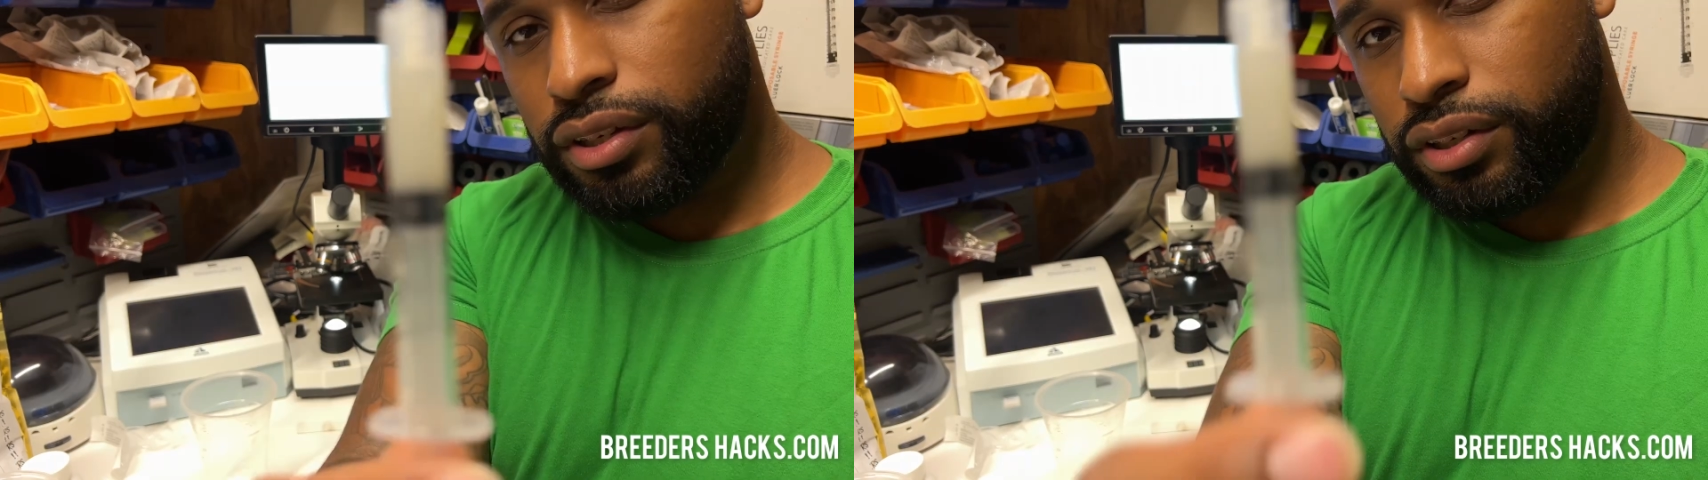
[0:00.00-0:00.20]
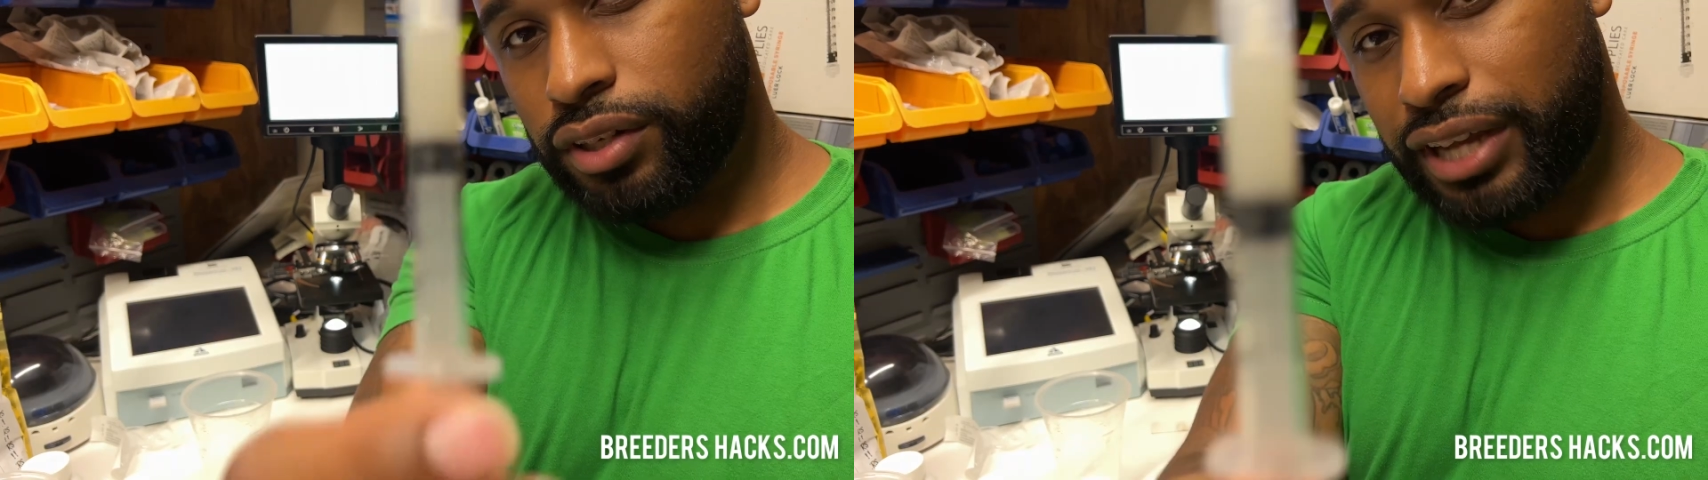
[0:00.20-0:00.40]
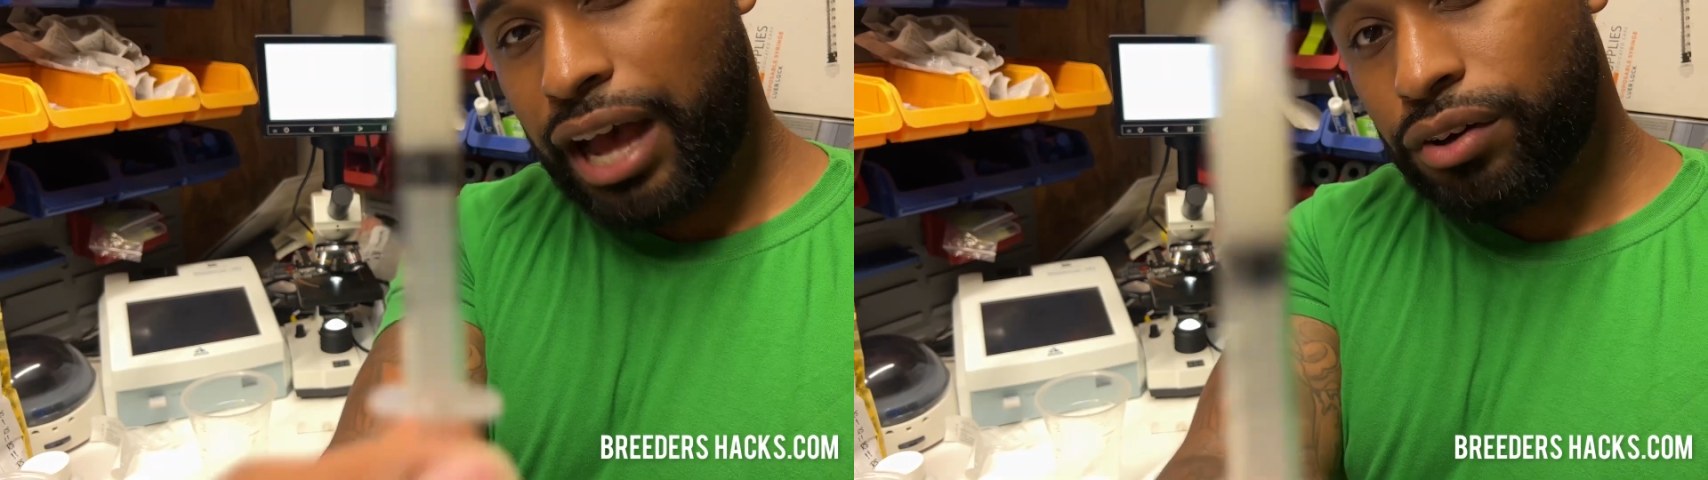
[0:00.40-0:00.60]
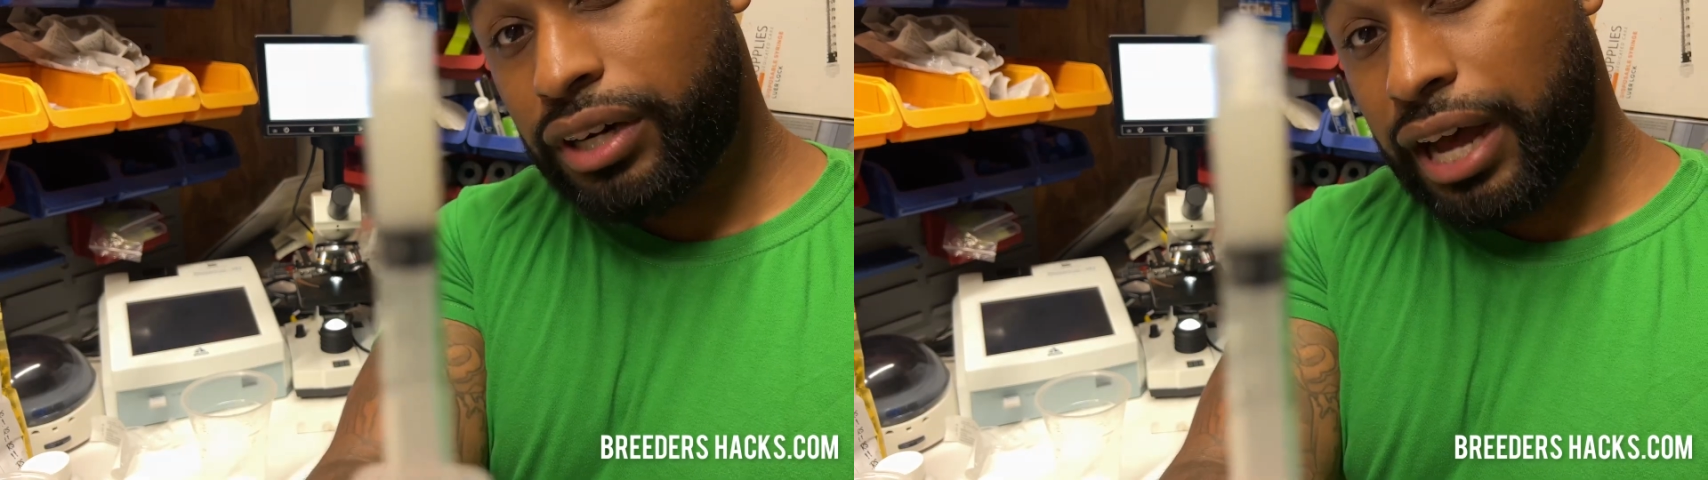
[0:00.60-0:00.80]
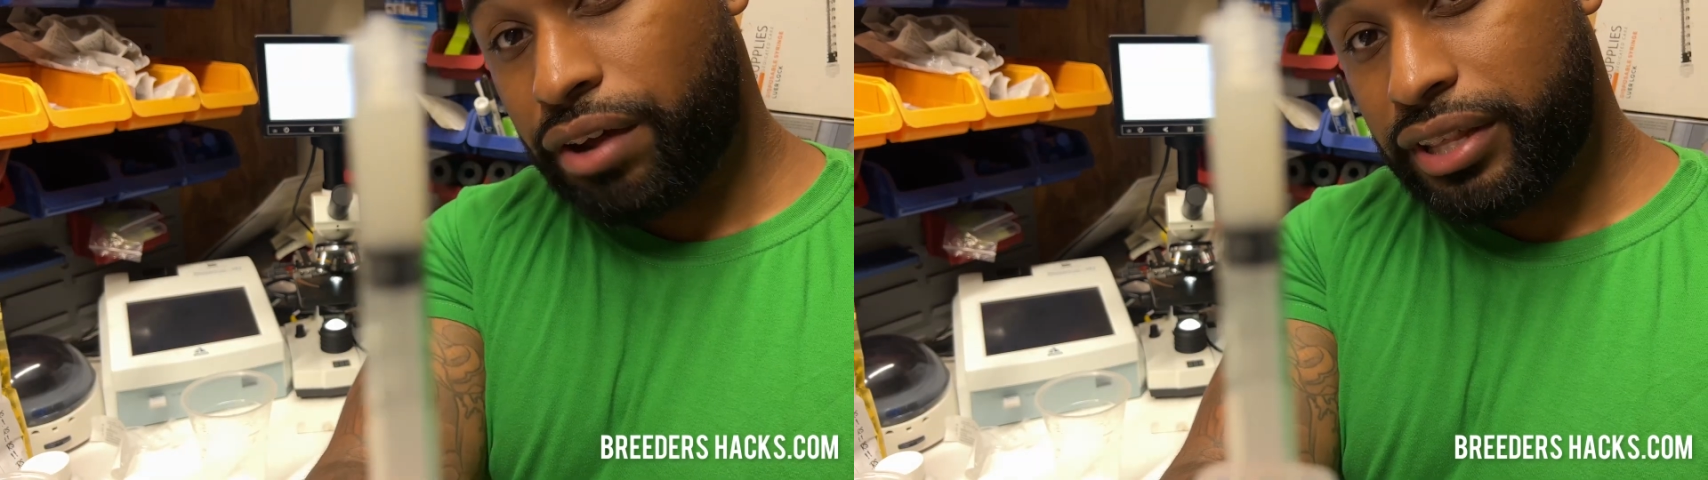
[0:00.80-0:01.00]
look at how
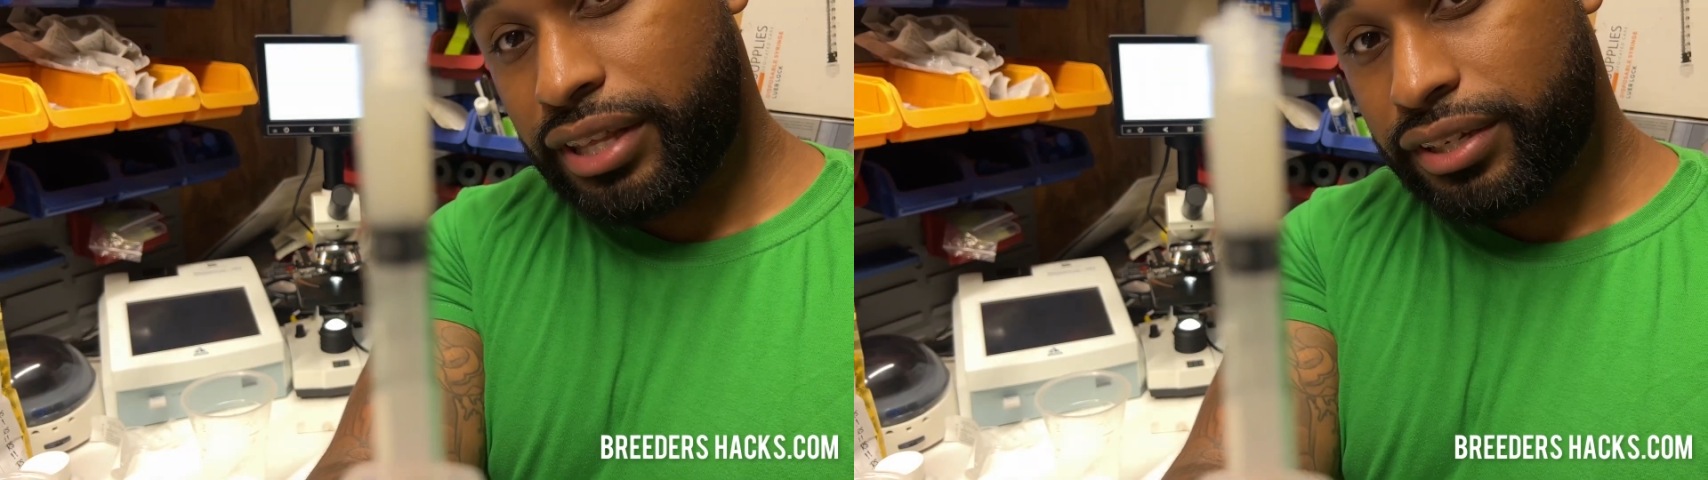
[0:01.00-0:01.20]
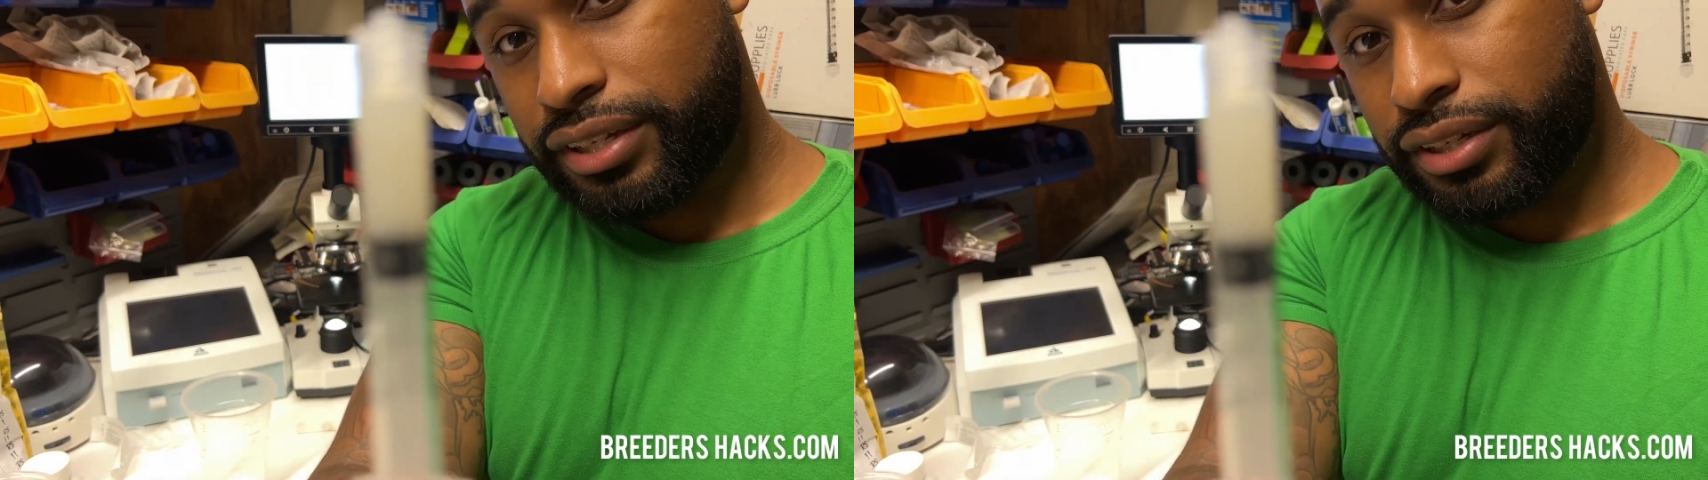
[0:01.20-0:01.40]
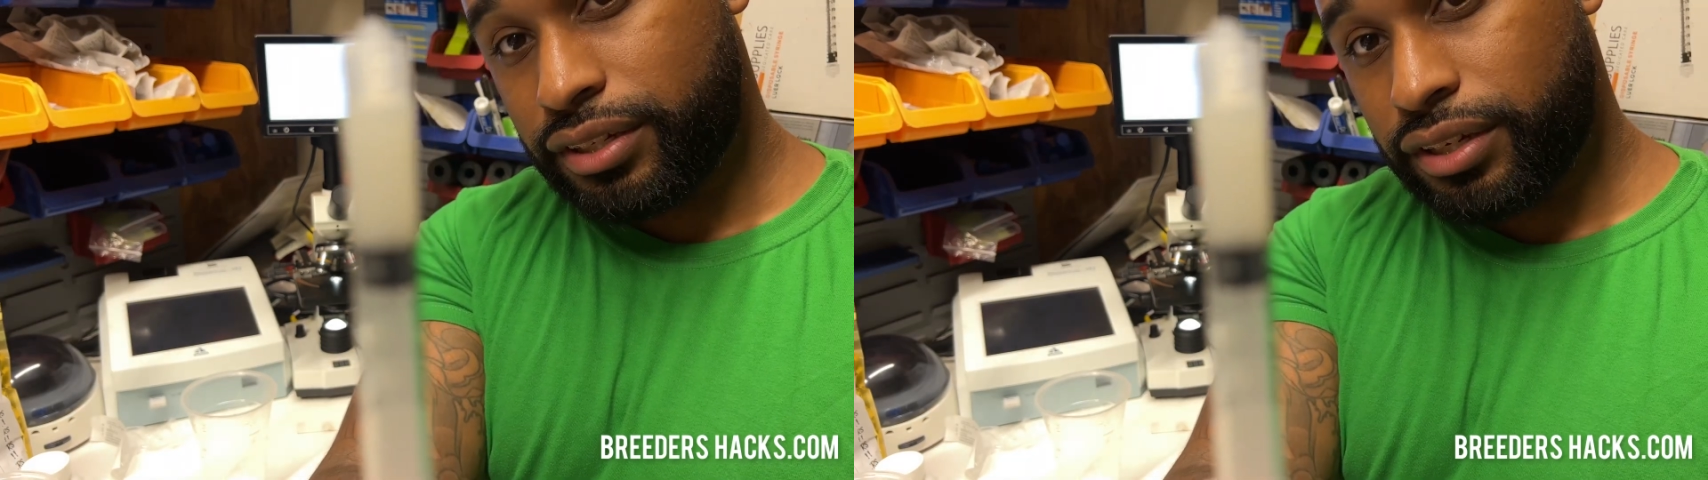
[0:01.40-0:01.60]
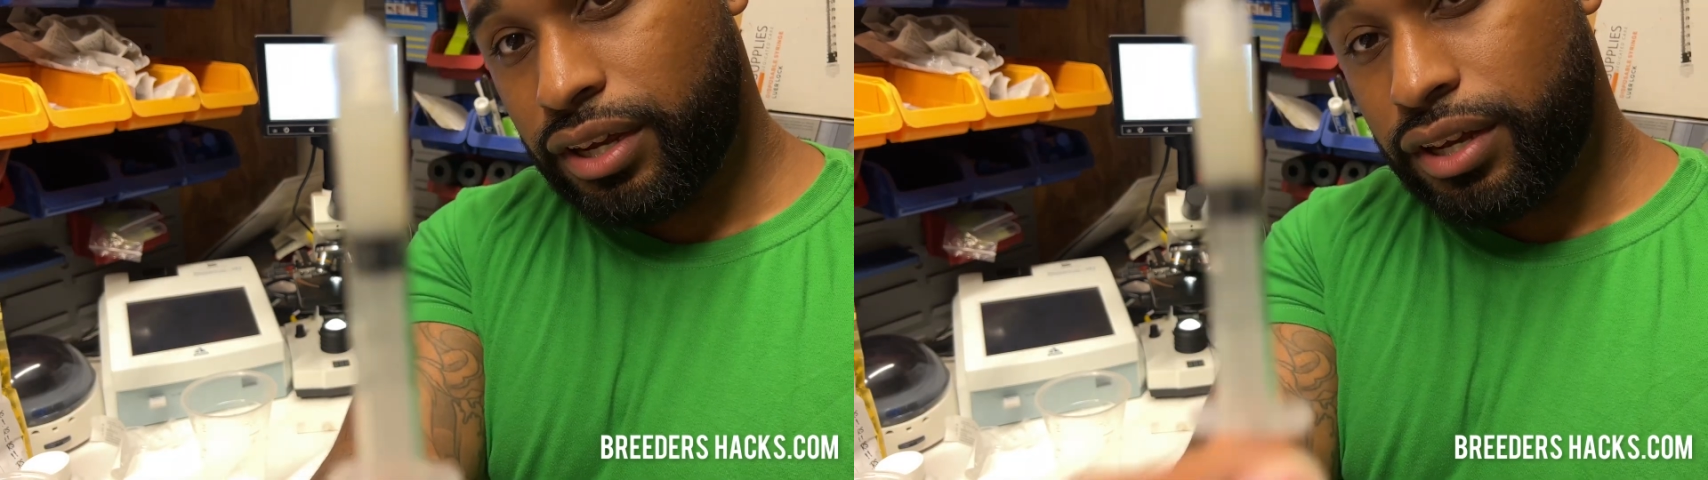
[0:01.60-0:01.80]
cloudy this is.